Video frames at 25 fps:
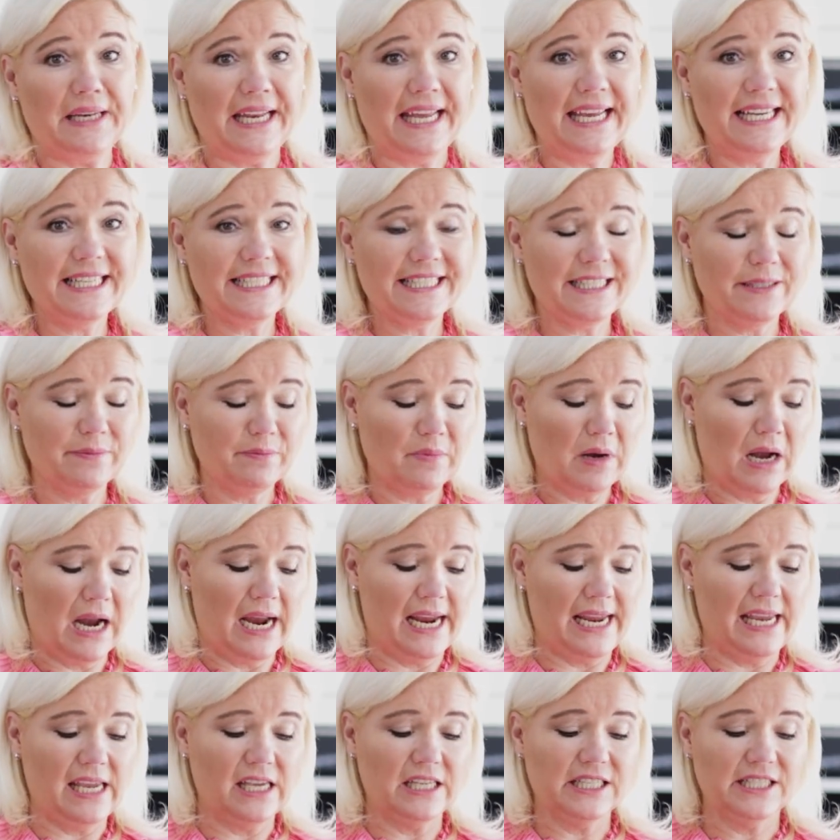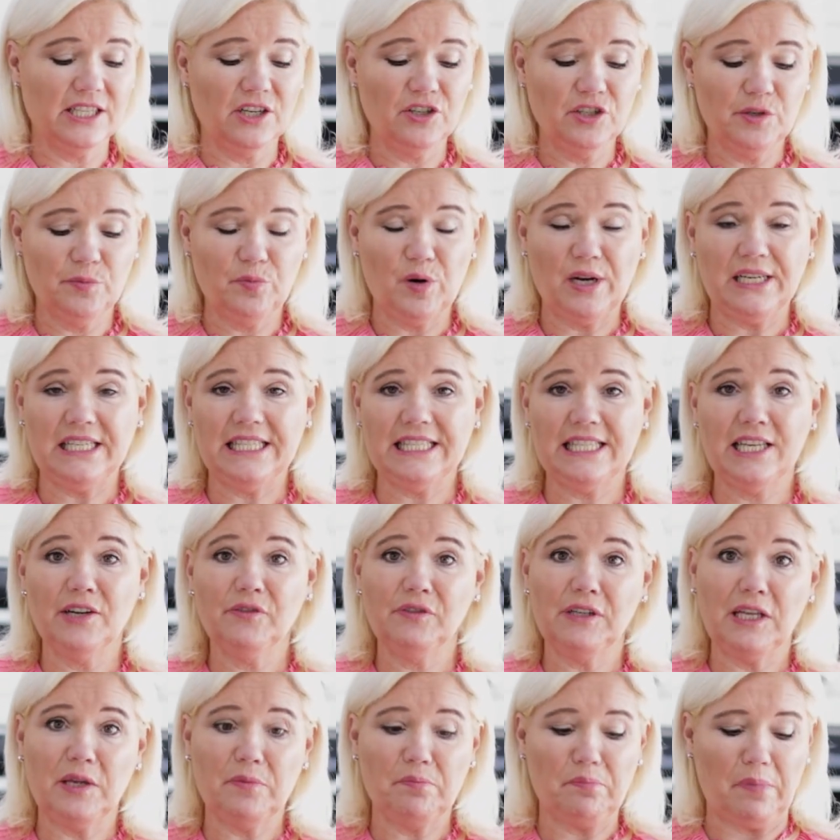minutes, my soda bread is
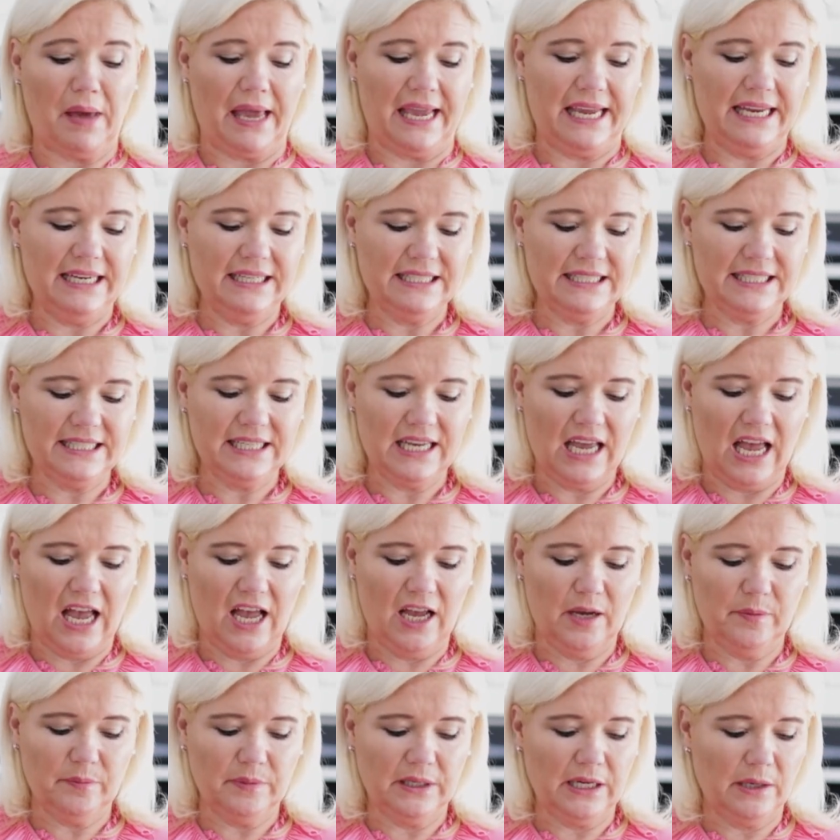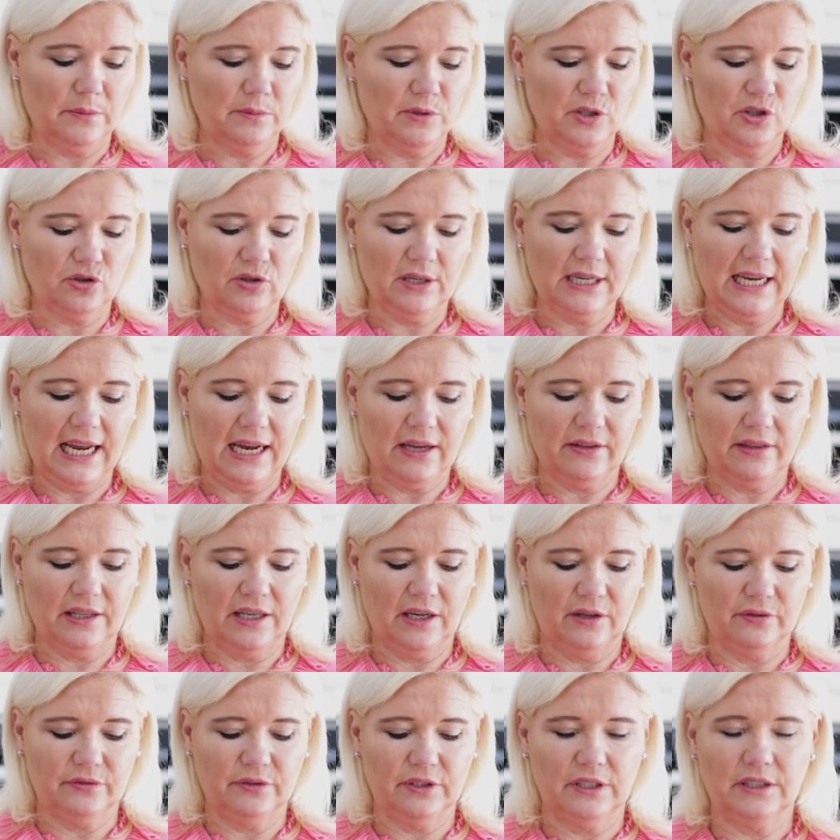lovely and baked, comes straight out
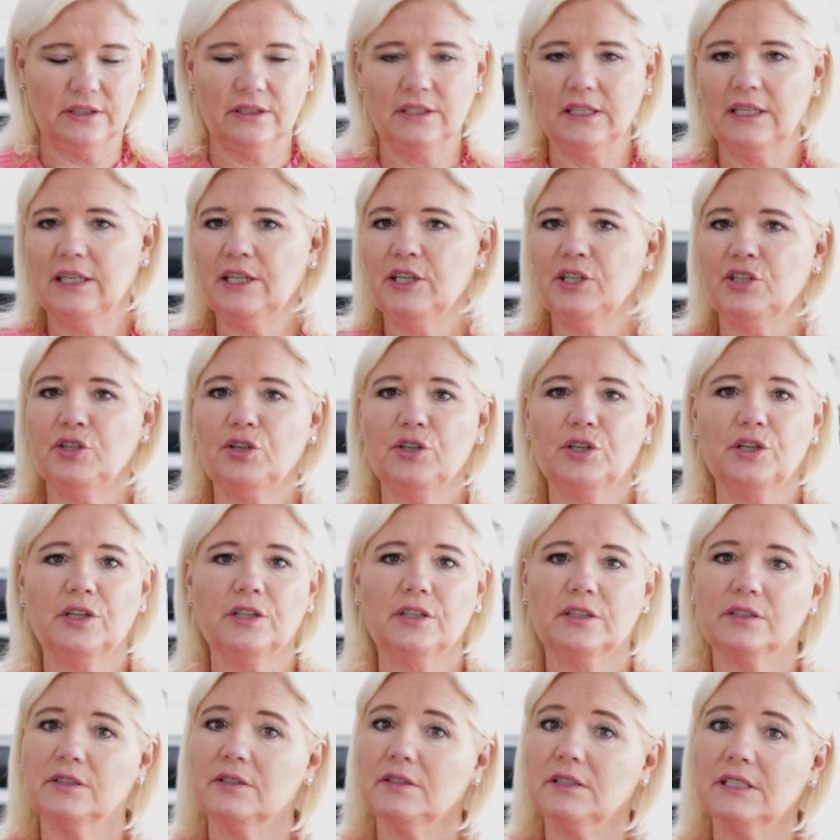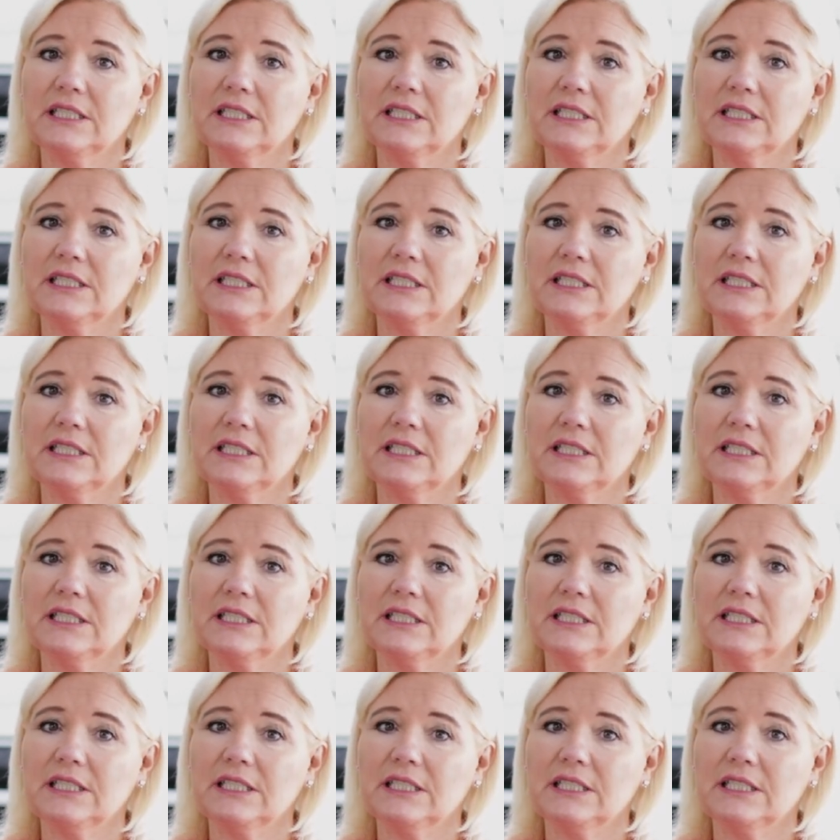the oven. You can